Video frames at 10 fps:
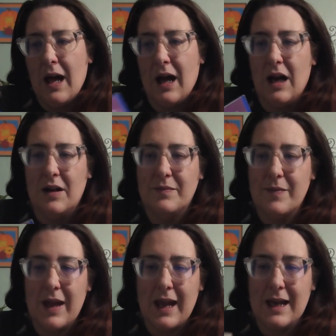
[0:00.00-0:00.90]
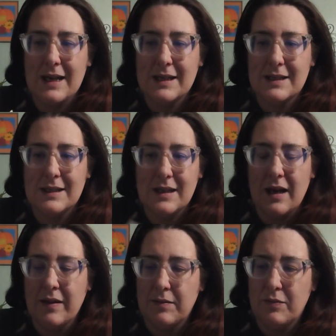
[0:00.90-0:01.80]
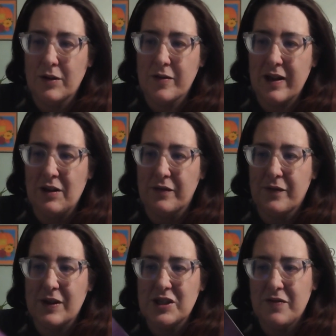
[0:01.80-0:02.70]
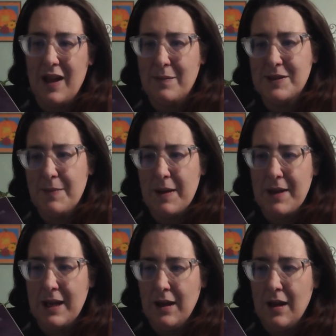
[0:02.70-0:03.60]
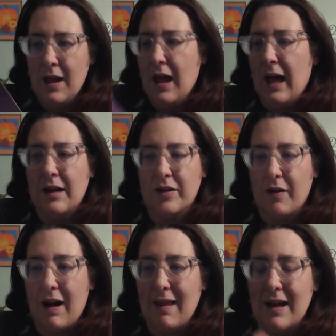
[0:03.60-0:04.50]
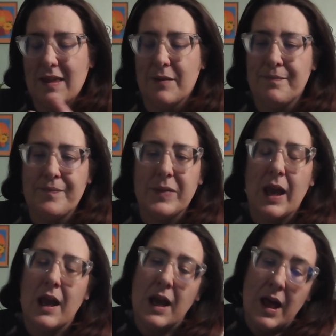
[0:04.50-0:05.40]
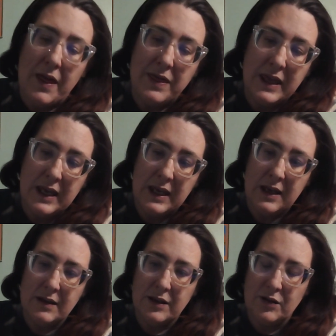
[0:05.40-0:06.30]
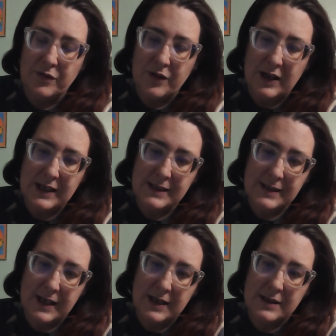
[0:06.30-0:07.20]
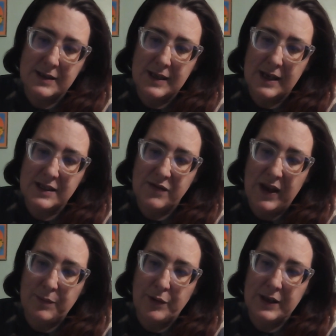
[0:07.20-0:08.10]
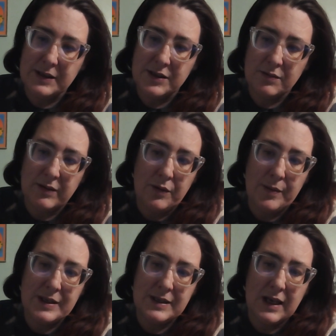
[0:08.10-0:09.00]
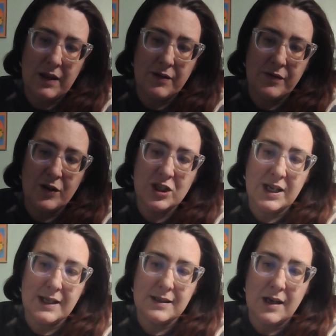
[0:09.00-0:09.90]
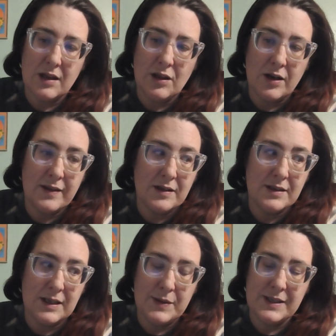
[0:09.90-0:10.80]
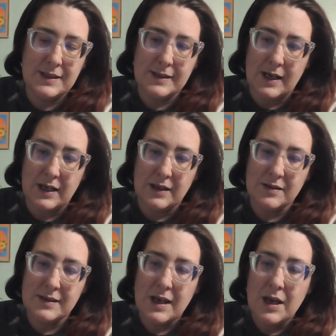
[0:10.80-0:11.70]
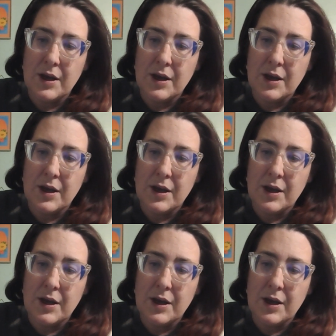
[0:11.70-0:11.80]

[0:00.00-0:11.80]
Um, and I, what are they called? French flaps, maybe? I don't know. I like them. The little front inset says fate brings three women together for a chance to unlock their deepest desires.